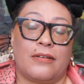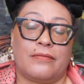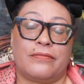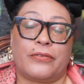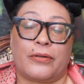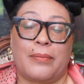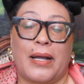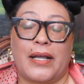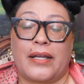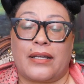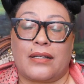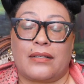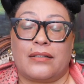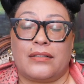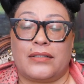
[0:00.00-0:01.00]
for
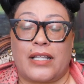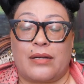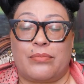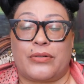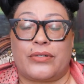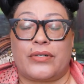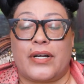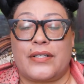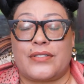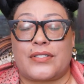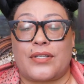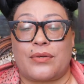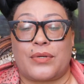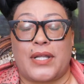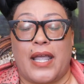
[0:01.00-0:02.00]
my labor. And
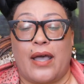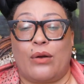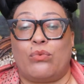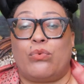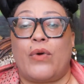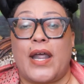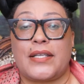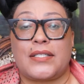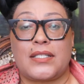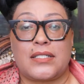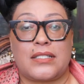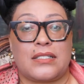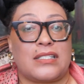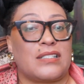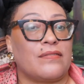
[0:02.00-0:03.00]
so yeah,
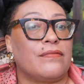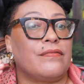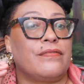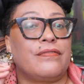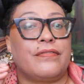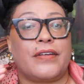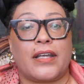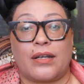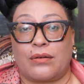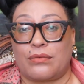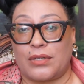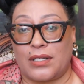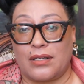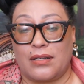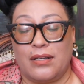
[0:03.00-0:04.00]
rest is
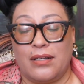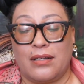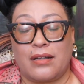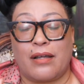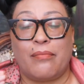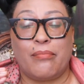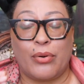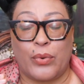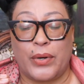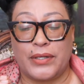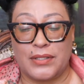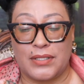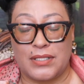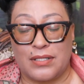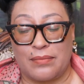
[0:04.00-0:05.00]
very
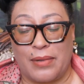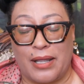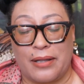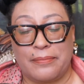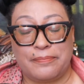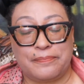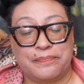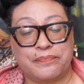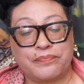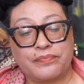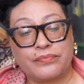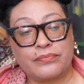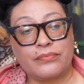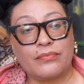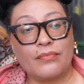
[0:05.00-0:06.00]
important to me.
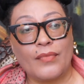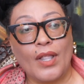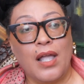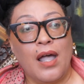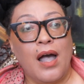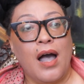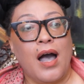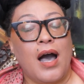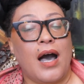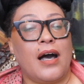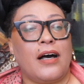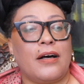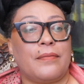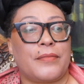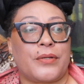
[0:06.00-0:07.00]

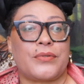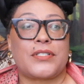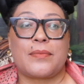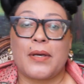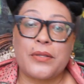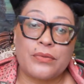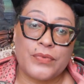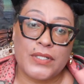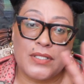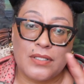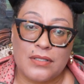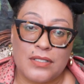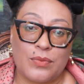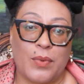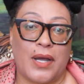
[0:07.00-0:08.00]
There are some other
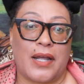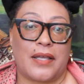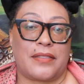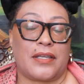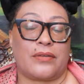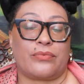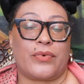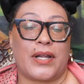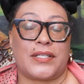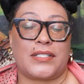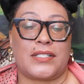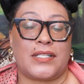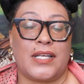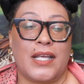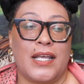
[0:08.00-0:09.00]
reasons why I think
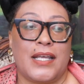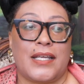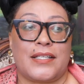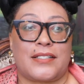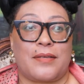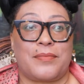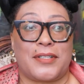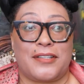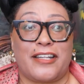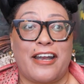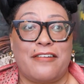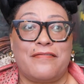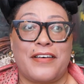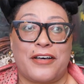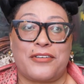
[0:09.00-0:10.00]
rest is something that
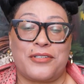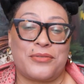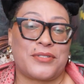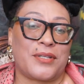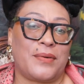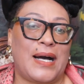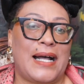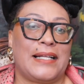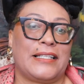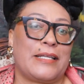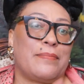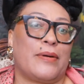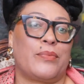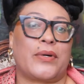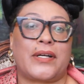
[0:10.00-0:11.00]
I value so highly,
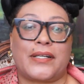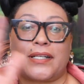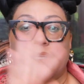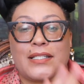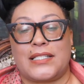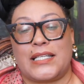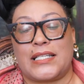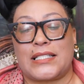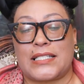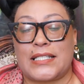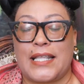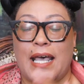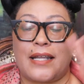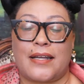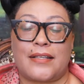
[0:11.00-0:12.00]
but we're gonna get into
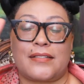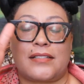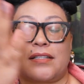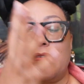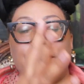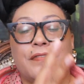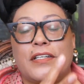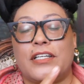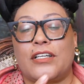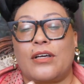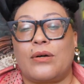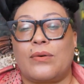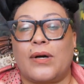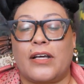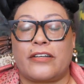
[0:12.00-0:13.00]
that as the
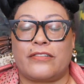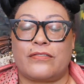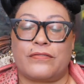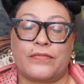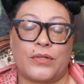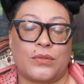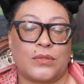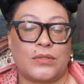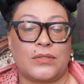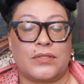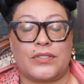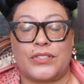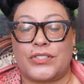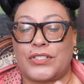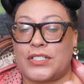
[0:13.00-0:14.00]
video
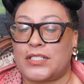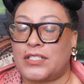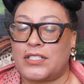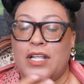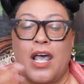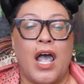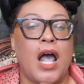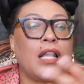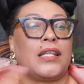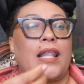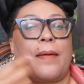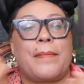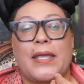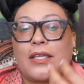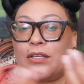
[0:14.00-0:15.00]
unfolds. Just
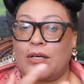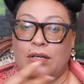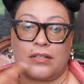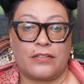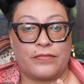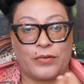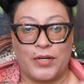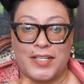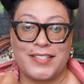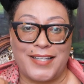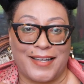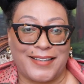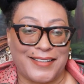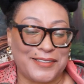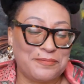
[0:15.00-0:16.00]
let me cook for a
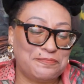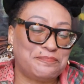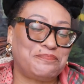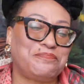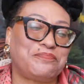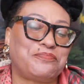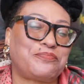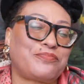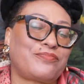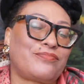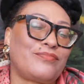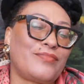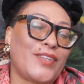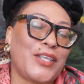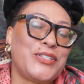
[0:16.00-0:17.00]
second.
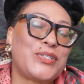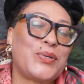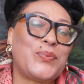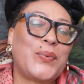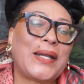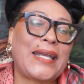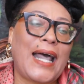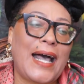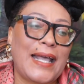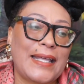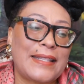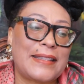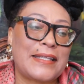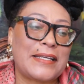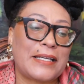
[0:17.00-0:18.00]
So when
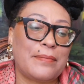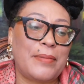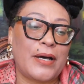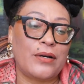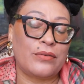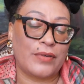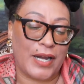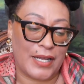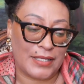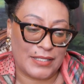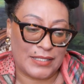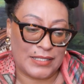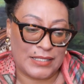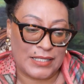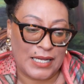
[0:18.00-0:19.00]
I think about
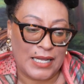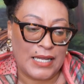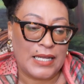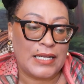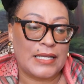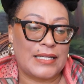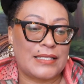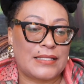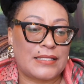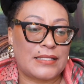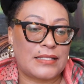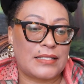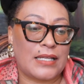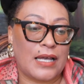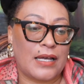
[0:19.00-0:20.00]
rest,
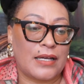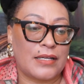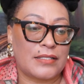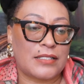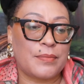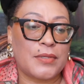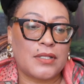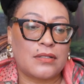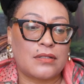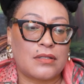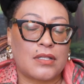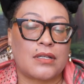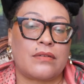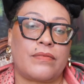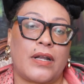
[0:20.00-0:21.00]
it's some of the
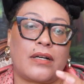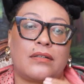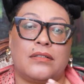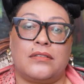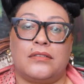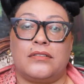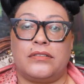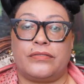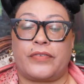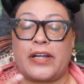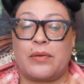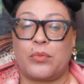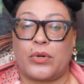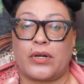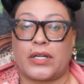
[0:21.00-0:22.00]
theoretical
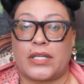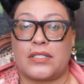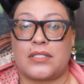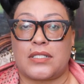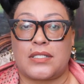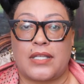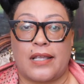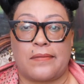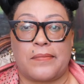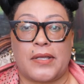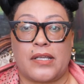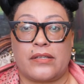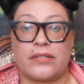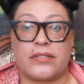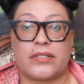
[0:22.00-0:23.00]
framework is the same
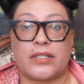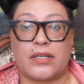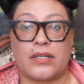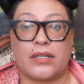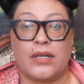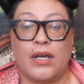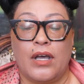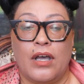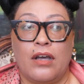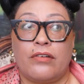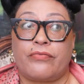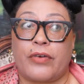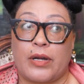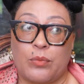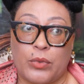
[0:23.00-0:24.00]
as the
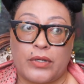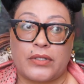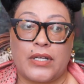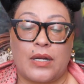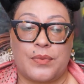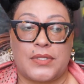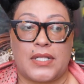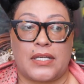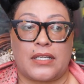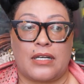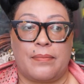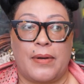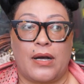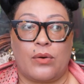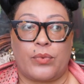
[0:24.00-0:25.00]
framework that I was thinking
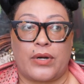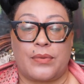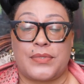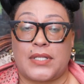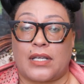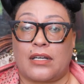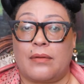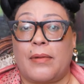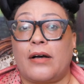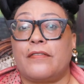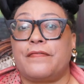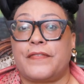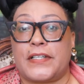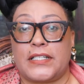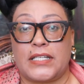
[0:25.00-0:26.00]
about when I was thinking
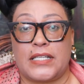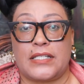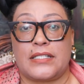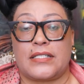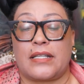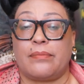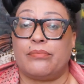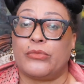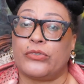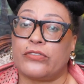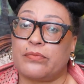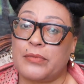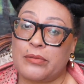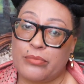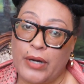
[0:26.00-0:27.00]
about fitness and
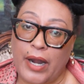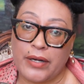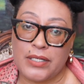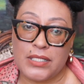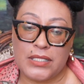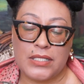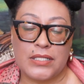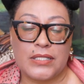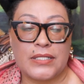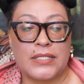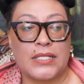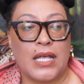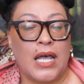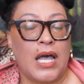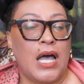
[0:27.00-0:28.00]
movement
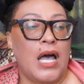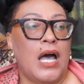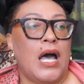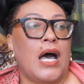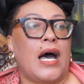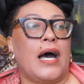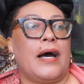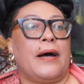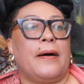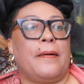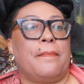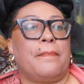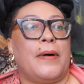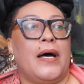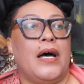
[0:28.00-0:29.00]
practices.
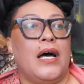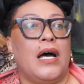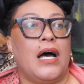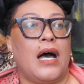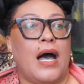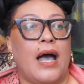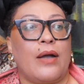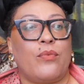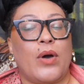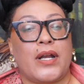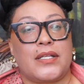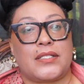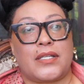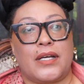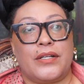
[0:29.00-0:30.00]
I
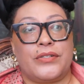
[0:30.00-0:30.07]
want us to